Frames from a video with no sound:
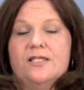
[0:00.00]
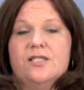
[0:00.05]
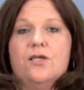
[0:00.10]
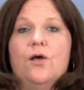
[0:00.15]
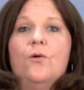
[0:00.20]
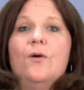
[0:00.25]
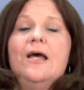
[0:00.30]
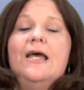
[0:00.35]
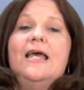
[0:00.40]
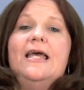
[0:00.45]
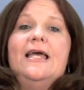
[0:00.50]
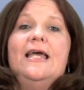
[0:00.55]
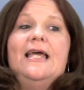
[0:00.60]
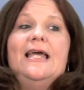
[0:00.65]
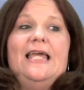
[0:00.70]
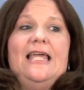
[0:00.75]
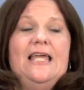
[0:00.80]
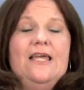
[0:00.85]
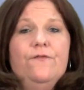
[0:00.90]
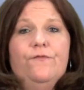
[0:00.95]
So
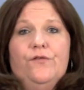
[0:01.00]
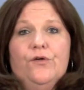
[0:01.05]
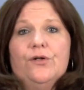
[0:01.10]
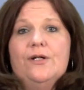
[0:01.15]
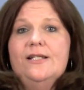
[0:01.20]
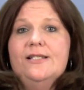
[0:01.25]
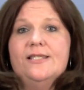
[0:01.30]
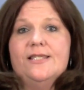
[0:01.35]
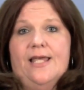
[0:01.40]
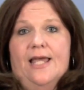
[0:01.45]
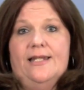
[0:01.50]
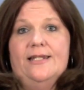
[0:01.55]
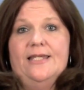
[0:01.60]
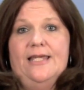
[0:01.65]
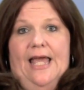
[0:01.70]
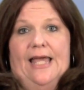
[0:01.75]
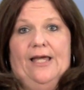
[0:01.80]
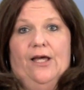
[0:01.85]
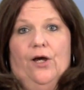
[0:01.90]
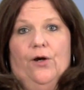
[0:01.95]
if you're in San
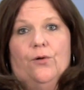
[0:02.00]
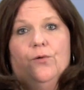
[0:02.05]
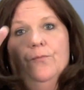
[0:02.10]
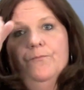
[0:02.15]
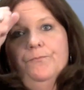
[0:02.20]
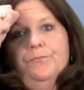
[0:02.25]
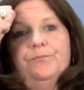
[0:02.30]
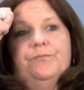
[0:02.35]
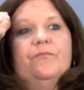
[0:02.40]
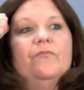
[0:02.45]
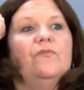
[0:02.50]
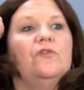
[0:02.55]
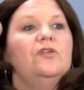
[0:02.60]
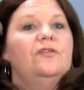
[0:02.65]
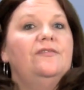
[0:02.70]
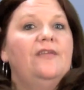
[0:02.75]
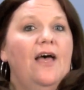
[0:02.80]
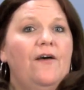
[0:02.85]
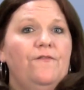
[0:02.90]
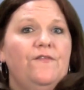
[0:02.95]
Diego,
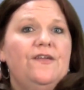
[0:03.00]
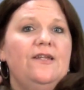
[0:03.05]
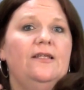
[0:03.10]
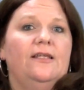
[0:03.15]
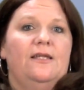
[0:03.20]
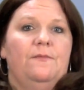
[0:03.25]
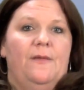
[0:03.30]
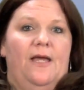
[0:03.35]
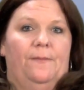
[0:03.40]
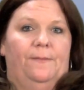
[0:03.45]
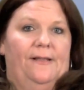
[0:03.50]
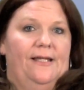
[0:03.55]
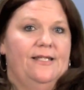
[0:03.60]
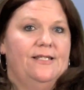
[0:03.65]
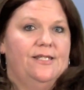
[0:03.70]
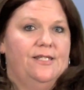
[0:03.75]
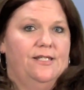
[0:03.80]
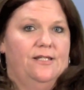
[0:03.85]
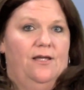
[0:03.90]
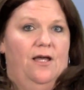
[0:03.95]
definitely make
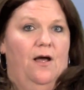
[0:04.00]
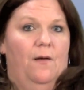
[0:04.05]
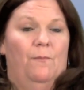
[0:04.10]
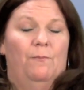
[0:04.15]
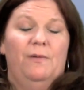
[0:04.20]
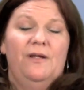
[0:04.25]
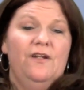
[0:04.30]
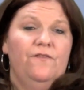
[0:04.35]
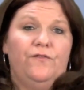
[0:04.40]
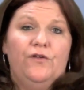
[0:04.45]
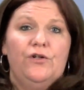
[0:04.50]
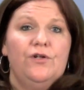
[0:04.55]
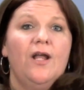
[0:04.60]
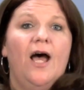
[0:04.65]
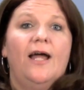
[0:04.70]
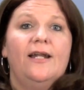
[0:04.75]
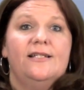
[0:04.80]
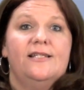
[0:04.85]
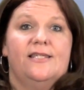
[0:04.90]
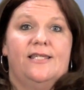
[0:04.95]
plans to come. But if you're
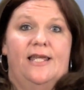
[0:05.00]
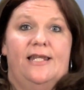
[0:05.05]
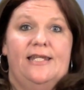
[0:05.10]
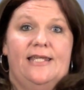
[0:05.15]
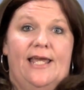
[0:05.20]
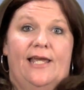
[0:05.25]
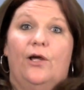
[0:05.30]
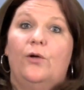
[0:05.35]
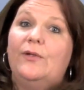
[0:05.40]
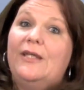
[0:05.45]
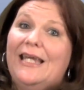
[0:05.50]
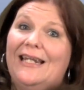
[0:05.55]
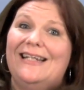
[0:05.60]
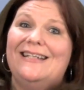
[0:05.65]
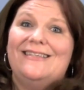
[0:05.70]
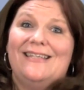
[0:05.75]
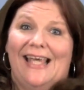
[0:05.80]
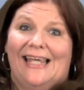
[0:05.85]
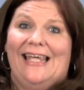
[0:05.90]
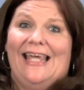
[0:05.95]
not in San Diego, get
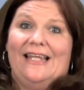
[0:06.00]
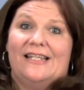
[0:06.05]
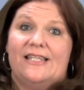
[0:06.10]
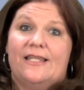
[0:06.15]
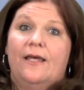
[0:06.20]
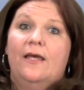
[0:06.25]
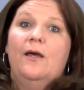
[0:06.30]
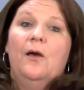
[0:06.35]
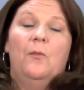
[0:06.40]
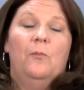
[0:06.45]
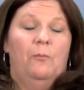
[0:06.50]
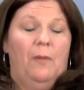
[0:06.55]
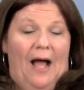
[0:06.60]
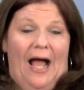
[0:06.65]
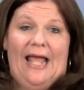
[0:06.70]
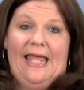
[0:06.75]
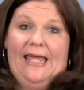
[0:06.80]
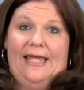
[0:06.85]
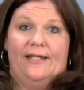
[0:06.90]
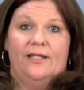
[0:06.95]
a ticket,
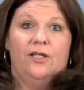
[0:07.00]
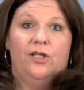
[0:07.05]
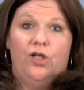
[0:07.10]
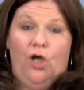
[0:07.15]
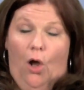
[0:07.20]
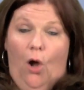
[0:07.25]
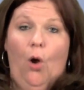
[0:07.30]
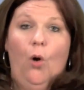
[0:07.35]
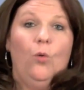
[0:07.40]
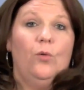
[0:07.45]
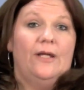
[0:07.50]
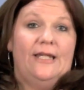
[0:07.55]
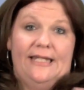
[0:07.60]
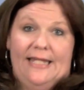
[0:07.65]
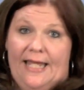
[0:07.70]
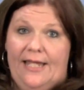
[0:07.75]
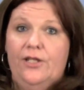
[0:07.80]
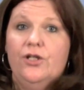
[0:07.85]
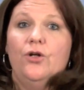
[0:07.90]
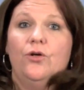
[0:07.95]
buy it, go
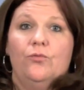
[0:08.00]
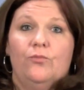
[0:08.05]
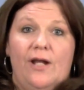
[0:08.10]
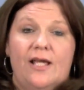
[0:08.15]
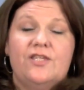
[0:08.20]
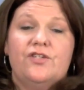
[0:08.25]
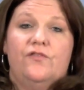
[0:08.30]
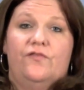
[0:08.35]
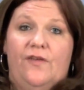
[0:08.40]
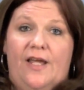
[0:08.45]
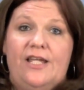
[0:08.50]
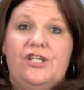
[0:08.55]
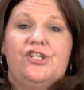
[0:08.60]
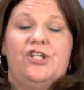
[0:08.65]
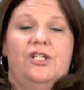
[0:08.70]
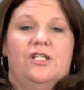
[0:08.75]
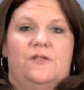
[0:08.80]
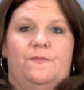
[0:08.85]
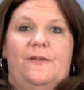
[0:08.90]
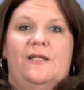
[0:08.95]
get your
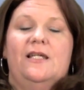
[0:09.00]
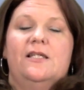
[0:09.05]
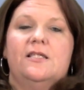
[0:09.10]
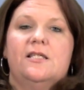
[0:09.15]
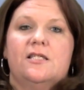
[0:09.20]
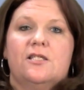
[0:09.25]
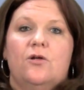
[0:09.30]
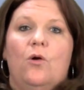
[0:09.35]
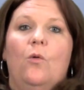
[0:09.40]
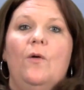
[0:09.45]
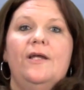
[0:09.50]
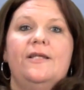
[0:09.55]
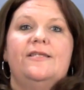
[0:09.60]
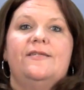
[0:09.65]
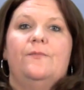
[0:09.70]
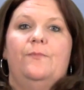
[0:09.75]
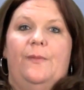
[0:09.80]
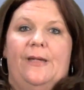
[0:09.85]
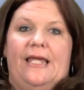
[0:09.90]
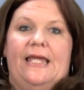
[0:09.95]
reservations, because it's going
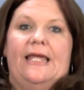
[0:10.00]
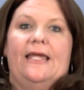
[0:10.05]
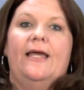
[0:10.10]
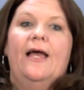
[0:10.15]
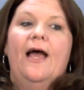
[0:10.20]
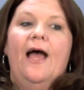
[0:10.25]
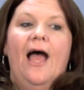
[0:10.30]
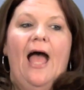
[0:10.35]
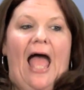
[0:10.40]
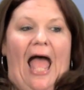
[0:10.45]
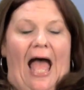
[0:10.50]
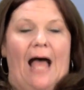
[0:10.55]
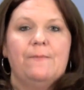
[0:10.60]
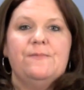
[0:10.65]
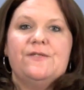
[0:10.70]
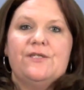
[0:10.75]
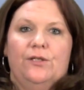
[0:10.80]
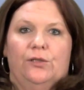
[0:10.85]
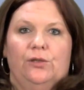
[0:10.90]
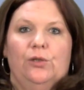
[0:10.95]
to be
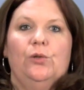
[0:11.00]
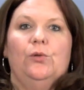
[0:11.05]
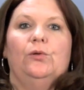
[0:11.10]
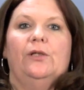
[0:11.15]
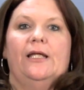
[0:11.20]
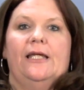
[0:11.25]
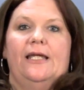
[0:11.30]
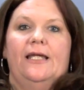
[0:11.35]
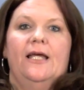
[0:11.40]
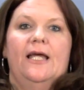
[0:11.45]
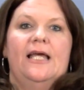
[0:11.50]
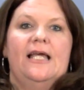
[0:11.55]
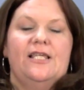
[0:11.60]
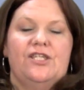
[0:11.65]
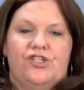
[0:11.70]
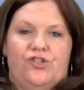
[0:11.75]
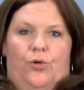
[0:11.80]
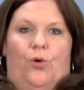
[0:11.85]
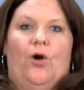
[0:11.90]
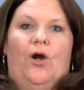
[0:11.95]
absolutely
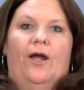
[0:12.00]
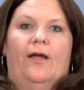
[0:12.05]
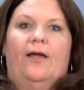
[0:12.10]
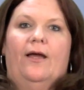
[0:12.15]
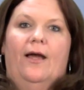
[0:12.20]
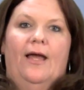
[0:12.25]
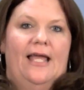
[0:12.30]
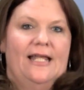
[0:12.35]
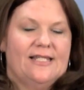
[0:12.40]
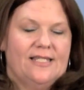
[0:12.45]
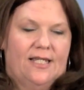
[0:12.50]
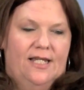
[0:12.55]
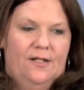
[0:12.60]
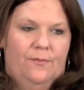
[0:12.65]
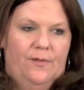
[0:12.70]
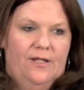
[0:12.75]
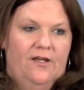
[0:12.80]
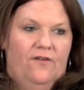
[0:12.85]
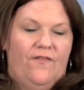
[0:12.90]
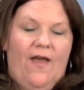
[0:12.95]
historic. It's going
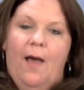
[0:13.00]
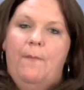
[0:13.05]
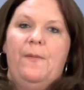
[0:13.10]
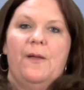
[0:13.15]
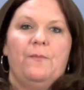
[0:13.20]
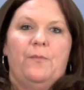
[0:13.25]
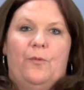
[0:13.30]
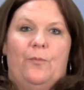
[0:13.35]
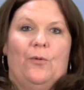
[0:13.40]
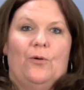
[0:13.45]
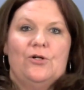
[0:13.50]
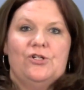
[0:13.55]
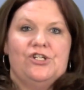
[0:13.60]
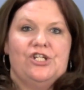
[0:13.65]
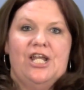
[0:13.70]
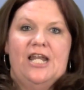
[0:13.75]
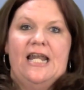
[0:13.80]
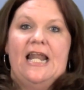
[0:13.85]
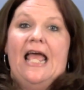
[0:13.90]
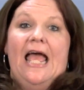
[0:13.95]
to be of epic
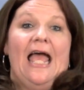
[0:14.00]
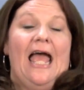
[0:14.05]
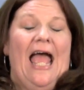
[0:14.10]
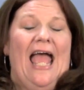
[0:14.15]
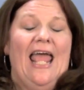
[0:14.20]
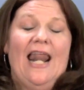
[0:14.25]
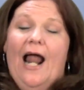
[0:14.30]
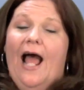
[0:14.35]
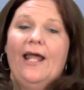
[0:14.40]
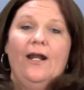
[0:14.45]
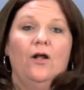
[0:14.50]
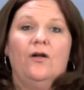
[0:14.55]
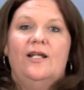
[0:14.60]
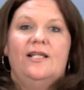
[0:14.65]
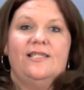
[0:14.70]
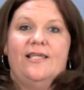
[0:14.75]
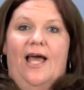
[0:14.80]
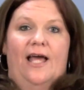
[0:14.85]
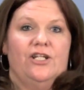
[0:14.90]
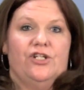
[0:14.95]
proportion, and I don't
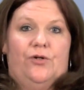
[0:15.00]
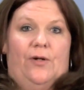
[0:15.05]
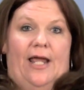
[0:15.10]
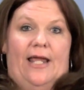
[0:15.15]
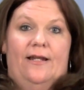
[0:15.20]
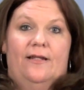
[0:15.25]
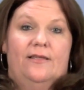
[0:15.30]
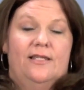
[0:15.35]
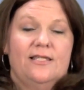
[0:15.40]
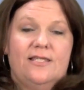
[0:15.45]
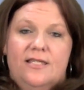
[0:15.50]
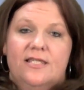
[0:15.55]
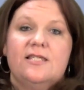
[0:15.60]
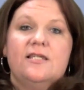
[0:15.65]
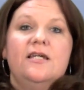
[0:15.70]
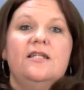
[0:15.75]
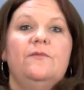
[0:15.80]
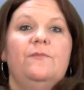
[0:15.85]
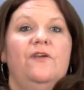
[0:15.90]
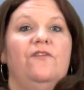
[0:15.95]
exaggerate. This is
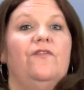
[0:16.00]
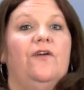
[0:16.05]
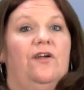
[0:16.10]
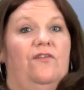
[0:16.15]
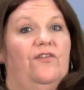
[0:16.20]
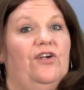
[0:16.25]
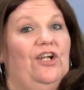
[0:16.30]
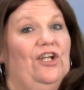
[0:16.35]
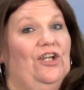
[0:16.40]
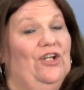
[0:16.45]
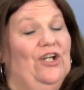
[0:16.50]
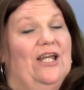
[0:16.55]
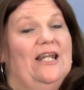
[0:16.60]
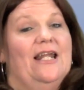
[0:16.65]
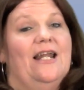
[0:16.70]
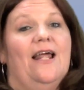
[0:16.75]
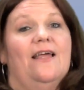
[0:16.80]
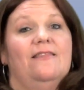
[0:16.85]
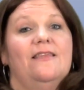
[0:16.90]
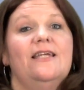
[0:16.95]
going to be very, very good,
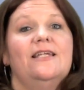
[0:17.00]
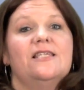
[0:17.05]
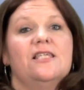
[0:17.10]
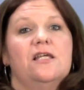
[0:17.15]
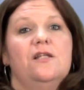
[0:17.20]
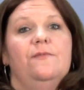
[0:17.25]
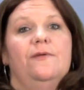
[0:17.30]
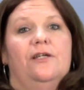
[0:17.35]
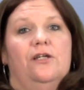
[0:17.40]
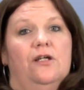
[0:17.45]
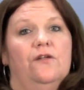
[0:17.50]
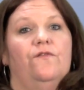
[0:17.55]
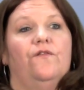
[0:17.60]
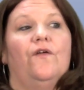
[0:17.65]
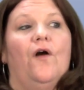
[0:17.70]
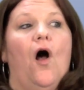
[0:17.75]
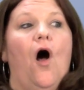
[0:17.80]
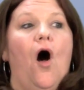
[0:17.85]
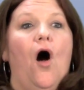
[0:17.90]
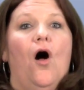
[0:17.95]
and I think it's going to be good
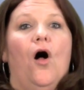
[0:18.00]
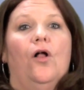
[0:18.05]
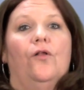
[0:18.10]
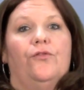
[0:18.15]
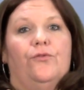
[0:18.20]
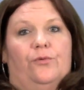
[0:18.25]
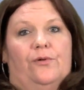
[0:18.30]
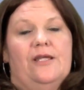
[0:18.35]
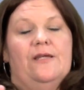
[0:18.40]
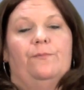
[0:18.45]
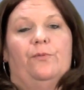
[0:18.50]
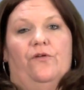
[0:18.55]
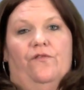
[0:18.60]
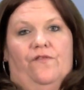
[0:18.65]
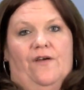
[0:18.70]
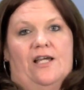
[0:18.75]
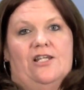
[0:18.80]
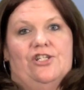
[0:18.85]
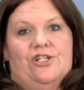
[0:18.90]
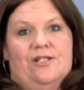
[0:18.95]
for all three
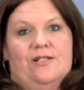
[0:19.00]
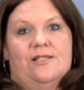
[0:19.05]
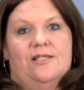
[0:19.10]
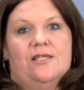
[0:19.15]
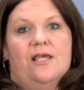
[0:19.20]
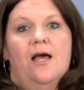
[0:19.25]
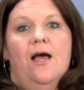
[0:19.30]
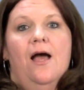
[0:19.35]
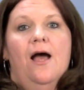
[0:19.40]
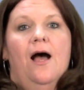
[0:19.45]
professions.